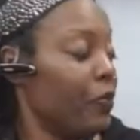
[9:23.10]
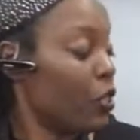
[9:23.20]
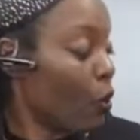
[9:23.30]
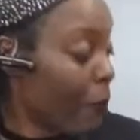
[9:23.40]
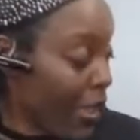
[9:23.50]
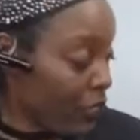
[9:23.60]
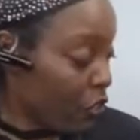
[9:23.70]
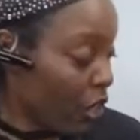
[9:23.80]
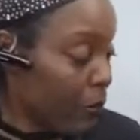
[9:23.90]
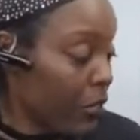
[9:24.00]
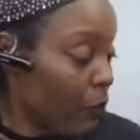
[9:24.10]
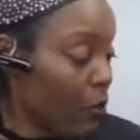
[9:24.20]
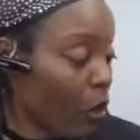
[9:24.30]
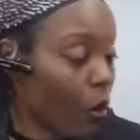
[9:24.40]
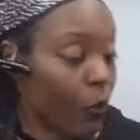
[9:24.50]
So back to
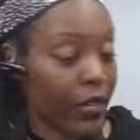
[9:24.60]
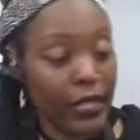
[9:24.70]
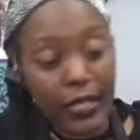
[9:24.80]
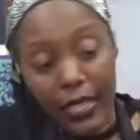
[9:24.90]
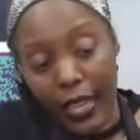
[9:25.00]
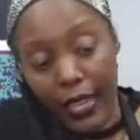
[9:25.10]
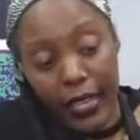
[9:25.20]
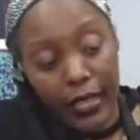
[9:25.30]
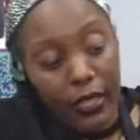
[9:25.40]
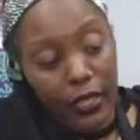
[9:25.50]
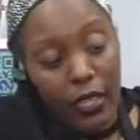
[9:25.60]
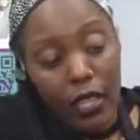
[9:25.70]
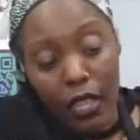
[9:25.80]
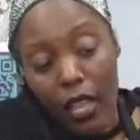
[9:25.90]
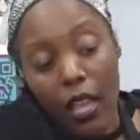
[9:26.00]
JBWR, what he's saying is,
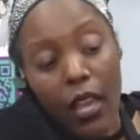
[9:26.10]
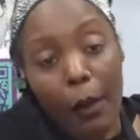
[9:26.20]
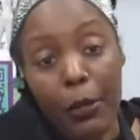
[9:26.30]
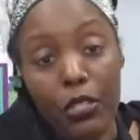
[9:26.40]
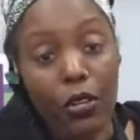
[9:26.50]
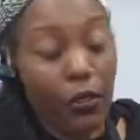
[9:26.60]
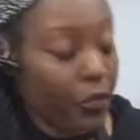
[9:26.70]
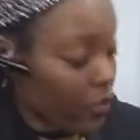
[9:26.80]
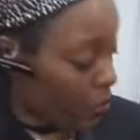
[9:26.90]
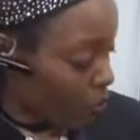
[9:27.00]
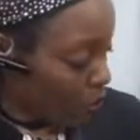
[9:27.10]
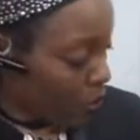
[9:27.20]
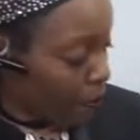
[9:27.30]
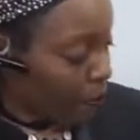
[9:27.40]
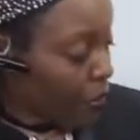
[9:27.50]
I'm going to turn this
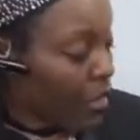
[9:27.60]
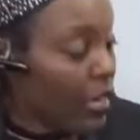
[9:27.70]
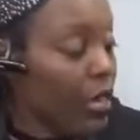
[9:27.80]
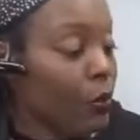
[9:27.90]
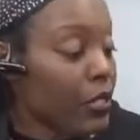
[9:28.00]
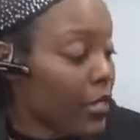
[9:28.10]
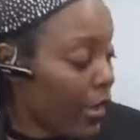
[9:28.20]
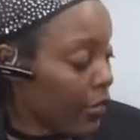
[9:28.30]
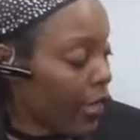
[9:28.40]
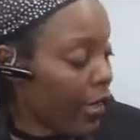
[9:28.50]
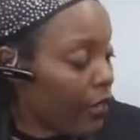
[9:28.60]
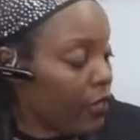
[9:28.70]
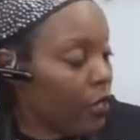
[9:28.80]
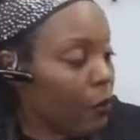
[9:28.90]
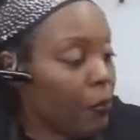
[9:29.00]
on. He was saying that
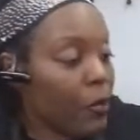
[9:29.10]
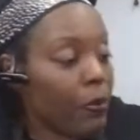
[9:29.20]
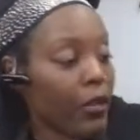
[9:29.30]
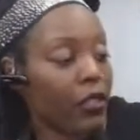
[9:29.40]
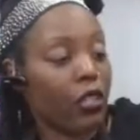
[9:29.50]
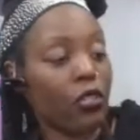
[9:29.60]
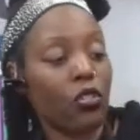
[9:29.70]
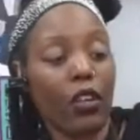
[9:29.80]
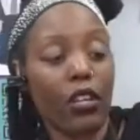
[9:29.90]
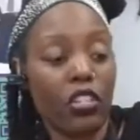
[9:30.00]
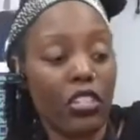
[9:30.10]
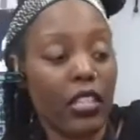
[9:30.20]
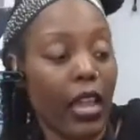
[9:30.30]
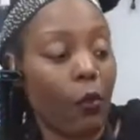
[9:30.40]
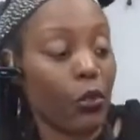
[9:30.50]
the people at the construction
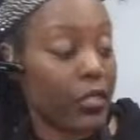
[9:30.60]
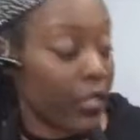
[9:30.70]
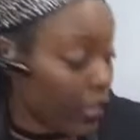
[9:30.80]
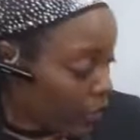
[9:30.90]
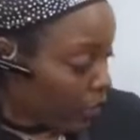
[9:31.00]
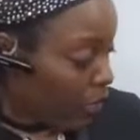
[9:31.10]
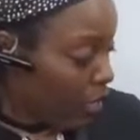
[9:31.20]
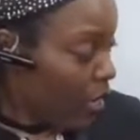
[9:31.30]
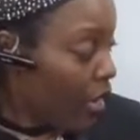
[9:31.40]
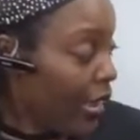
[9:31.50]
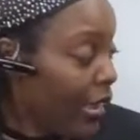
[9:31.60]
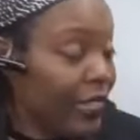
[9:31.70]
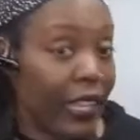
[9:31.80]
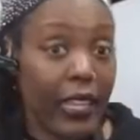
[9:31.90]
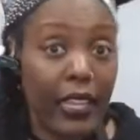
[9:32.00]
site were digging
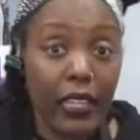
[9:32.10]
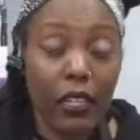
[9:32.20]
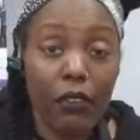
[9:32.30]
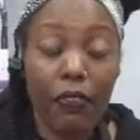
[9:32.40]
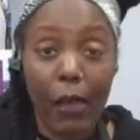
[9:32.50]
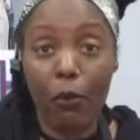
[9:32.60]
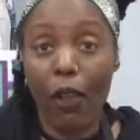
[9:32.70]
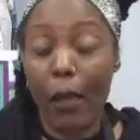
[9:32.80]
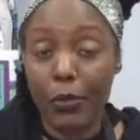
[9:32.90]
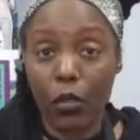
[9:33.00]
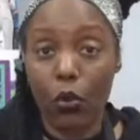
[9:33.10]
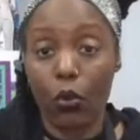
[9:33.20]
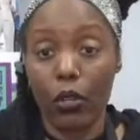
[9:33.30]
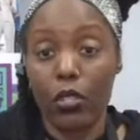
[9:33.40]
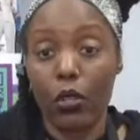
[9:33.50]
and they hit a fiber optic
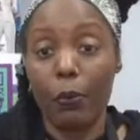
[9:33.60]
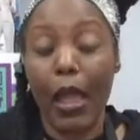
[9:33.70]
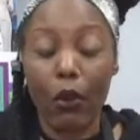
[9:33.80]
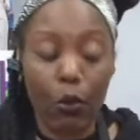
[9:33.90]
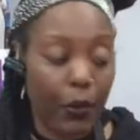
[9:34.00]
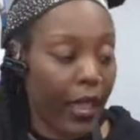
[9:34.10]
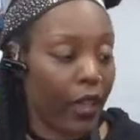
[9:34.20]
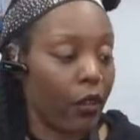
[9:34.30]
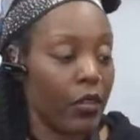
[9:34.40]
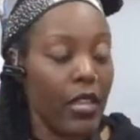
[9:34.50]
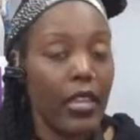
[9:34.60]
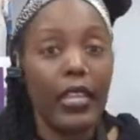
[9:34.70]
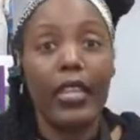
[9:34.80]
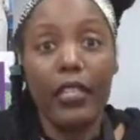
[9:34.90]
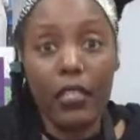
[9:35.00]
cord. So the power went out.
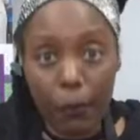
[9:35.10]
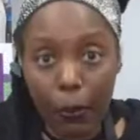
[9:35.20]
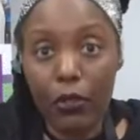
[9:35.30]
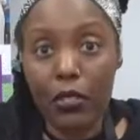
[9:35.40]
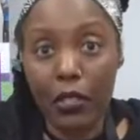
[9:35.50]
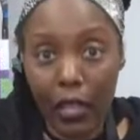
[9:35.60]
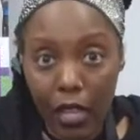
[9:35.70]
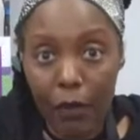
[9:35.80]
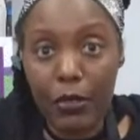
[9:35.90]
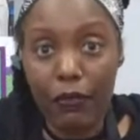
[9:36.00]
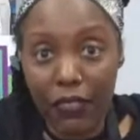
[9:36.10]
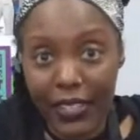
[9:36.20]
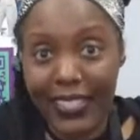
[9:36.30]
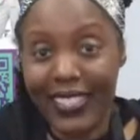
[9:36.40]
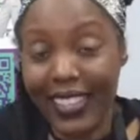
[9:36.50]
He's the person that comes and
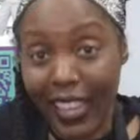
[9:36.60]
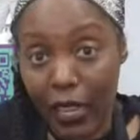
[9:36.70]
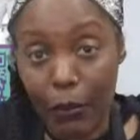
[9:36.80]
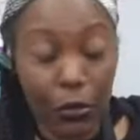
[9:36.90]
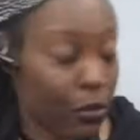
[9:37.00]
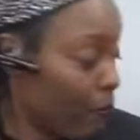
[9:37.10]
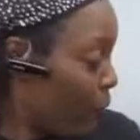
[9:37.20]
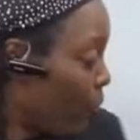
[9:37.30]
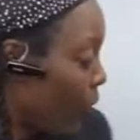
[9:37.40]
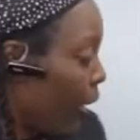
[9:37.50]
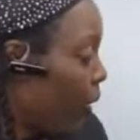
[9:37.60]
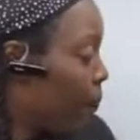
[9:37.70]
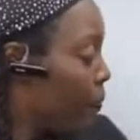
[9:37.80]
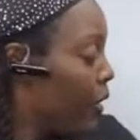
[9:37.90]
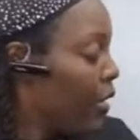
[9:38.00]
fixes the cables. Okay.
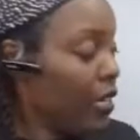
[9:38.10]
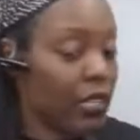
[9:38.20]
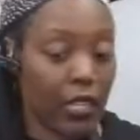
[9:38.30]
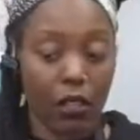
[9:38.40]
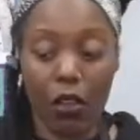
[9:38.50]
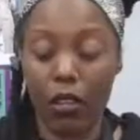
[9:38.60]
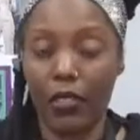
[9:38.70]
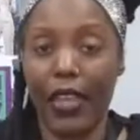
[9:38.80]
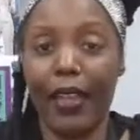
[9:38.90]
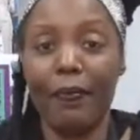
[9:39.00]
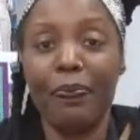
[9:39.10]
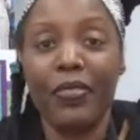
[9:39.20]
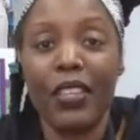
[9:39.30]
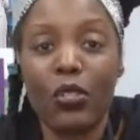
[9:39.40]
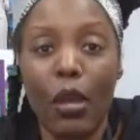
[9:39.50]
He does all of that.
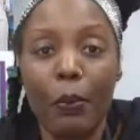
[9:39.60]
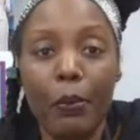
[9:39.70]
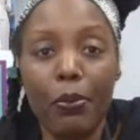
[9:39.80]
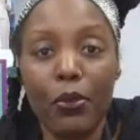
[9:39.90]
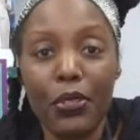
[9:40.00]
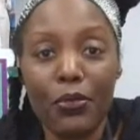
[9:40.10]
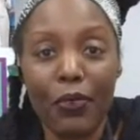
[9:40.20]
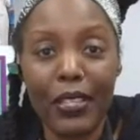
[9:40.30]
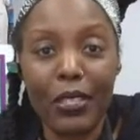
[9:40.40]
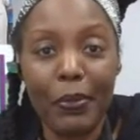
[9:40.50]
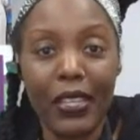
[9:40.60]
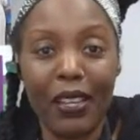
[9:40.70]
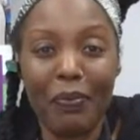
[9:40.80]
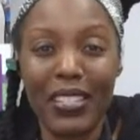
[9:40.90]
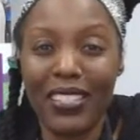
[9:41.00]
So I'm going to pull this recipe
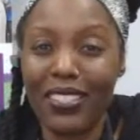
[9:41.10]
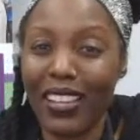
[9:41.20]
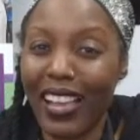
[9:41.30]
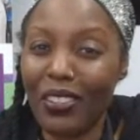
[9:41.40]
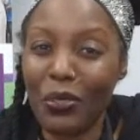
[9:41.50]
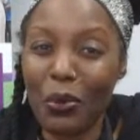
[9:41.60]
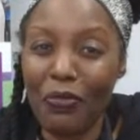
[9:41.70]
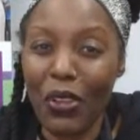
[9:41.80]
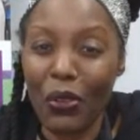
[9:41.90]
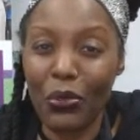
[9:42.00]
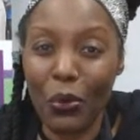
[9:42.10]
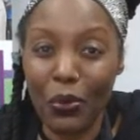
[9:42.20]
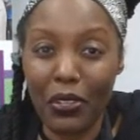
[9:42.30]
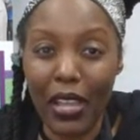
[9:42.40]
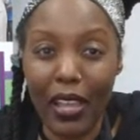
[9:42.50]
up because I don't know if y'all know
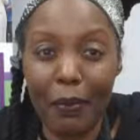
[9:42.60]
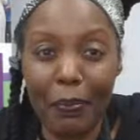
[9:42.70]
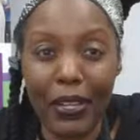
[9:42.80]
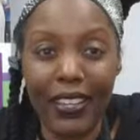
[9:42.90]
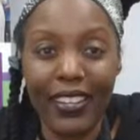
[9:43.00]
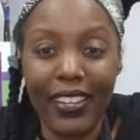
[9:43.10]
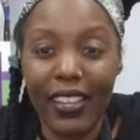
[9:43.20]
it or not, but